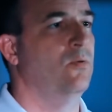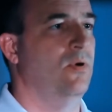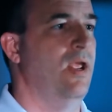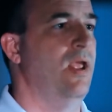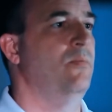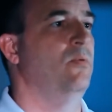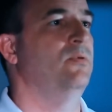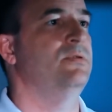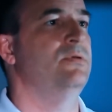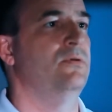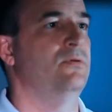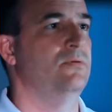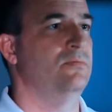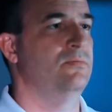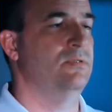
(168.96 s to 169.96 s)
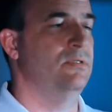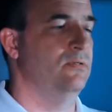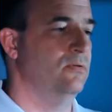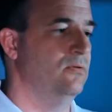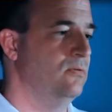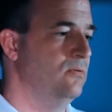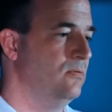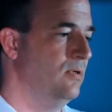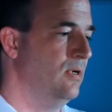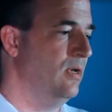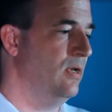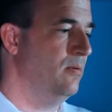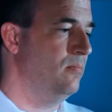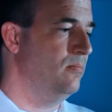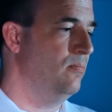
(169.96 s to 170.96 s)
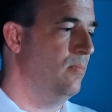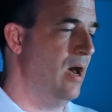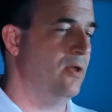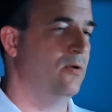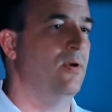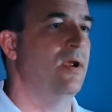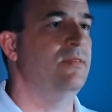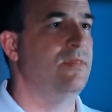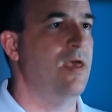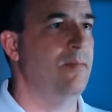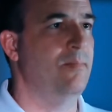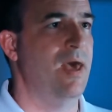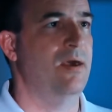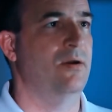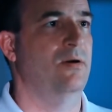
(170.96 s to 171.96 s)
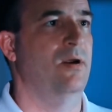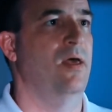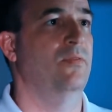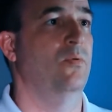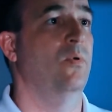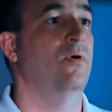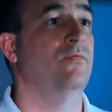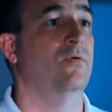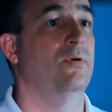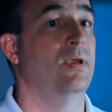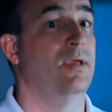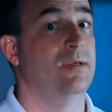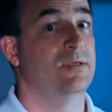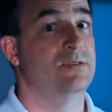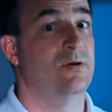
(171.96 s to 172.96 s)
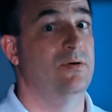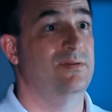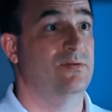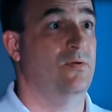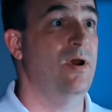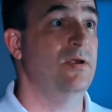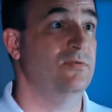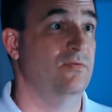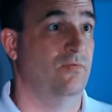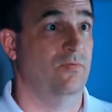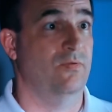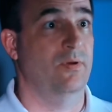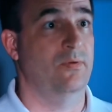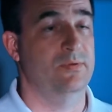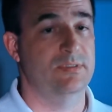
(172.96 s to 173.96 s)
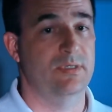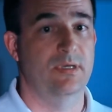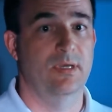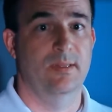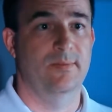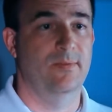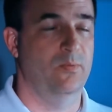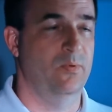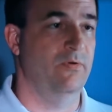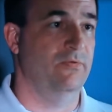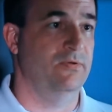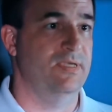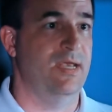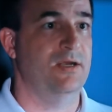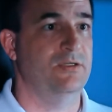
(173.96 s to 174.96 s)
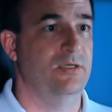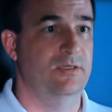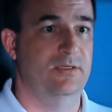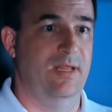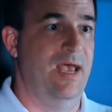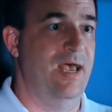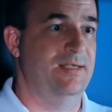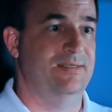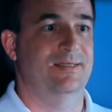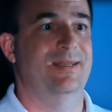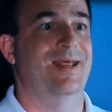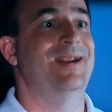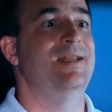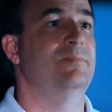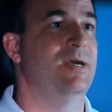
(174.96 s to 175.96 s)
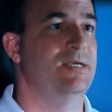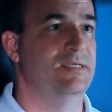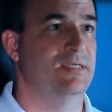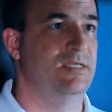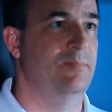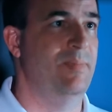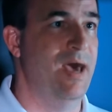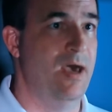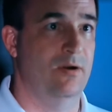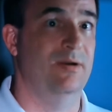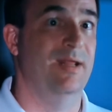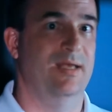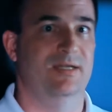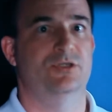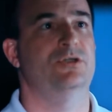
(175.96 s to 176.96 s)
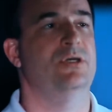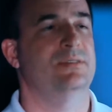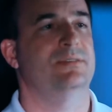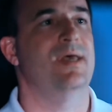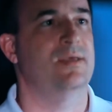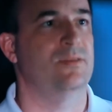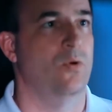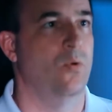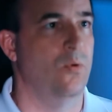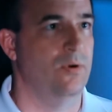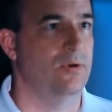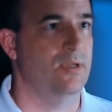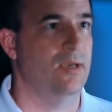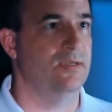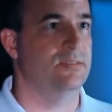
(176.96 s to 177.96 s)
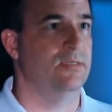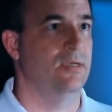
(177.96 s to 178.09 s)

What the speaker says: we're able to moderate that pattern on the woofer. So at the crossover frequency, the woofer actually has a 90 by 60 pattern just like the horn does.